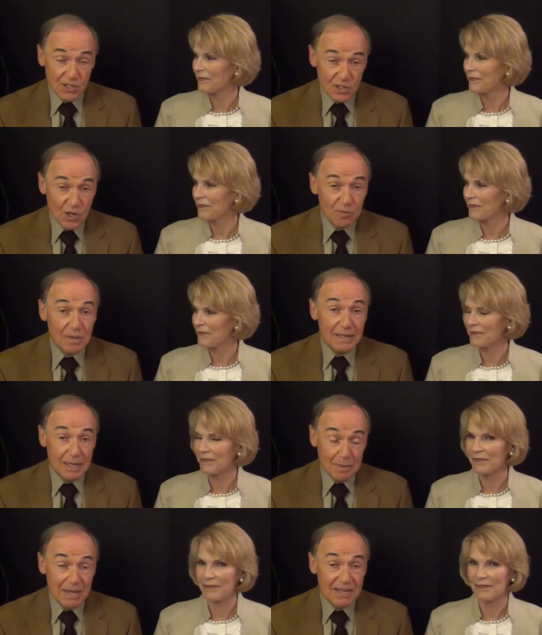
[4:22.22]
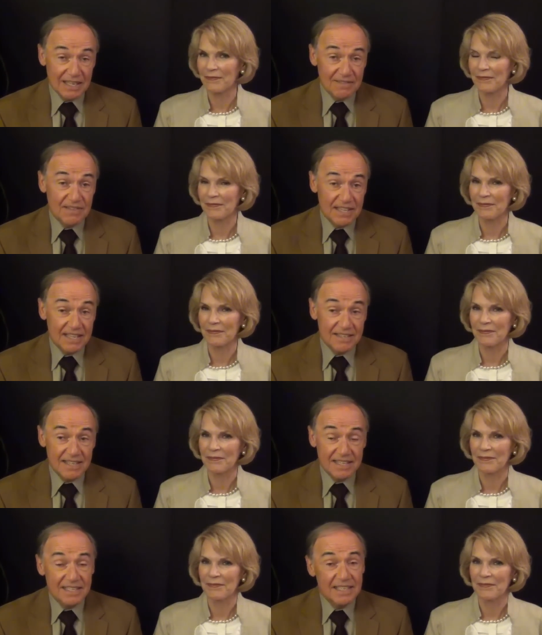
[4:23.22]
Speaker 1: she called me about 11 that
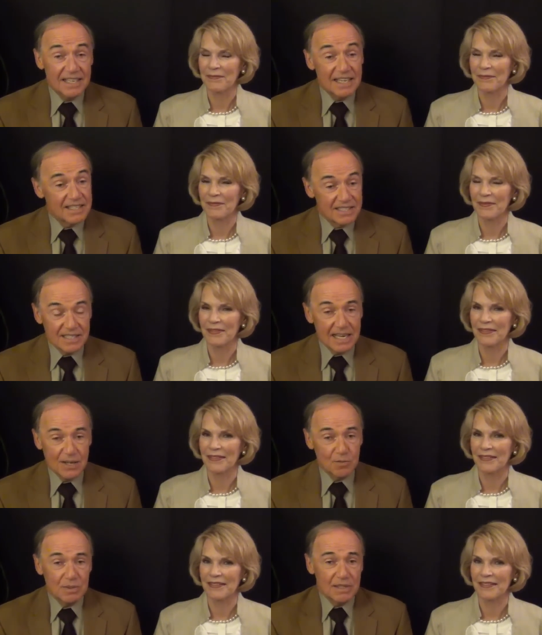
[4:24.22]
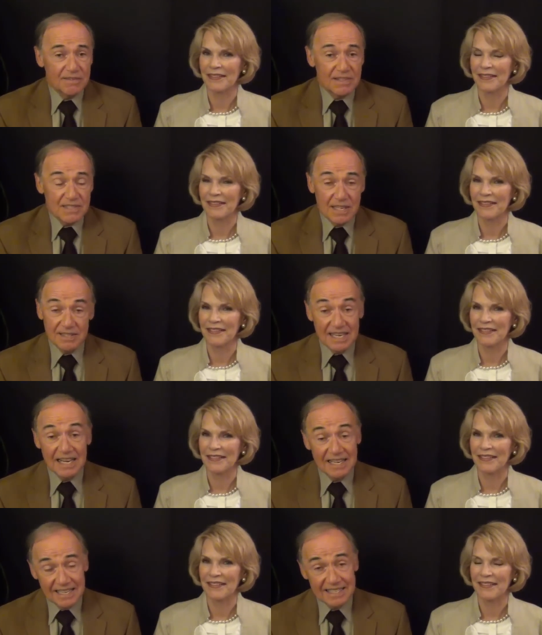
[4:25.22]
night she says, I don't believe this. I,
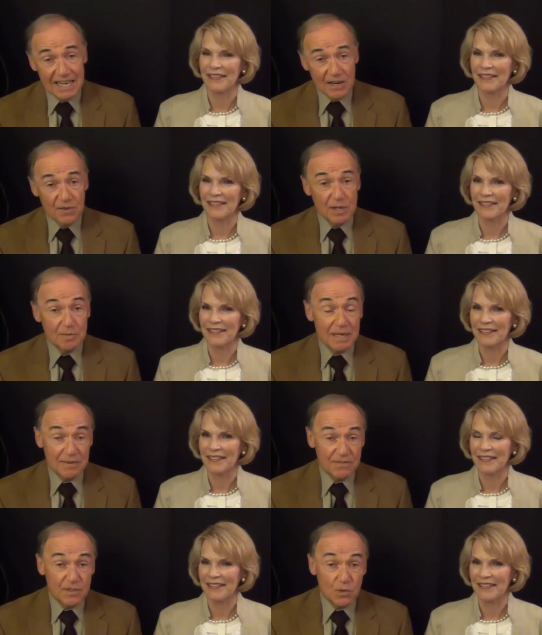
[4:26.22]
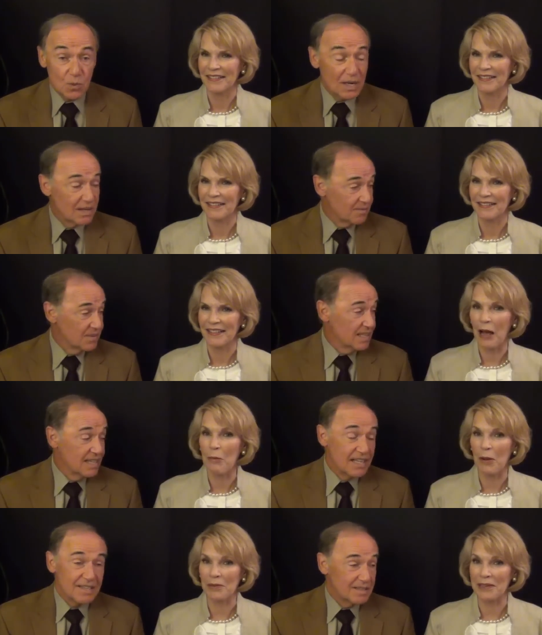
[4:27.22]
yeah, I had diarrhea, but I feel well.
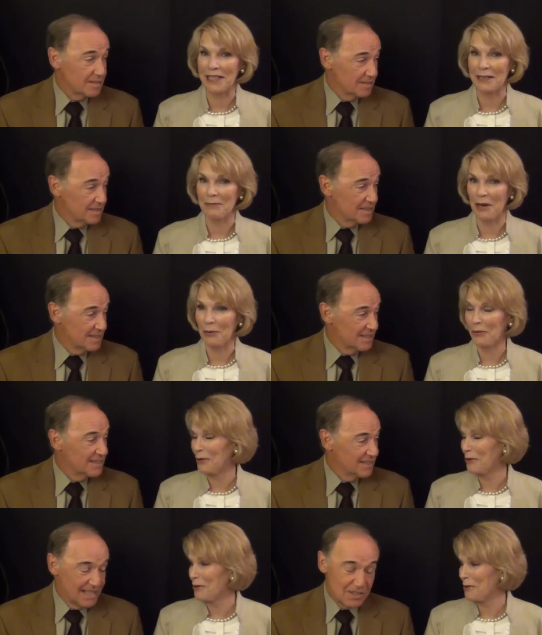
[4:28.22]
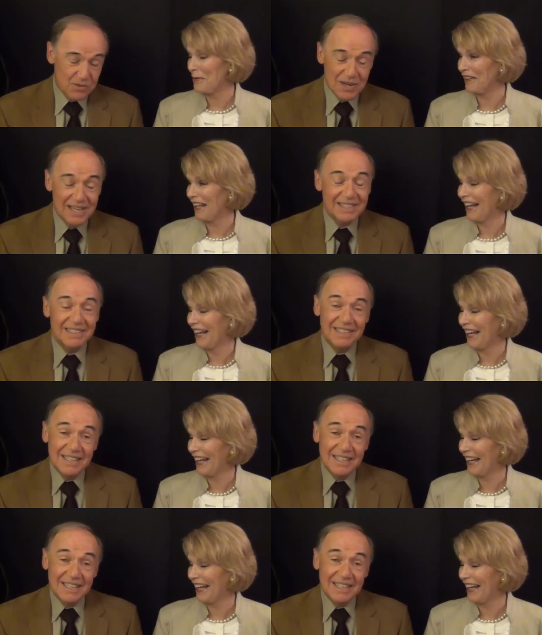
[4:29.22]
Speaker 2: I'm up cleaning my room. That's right.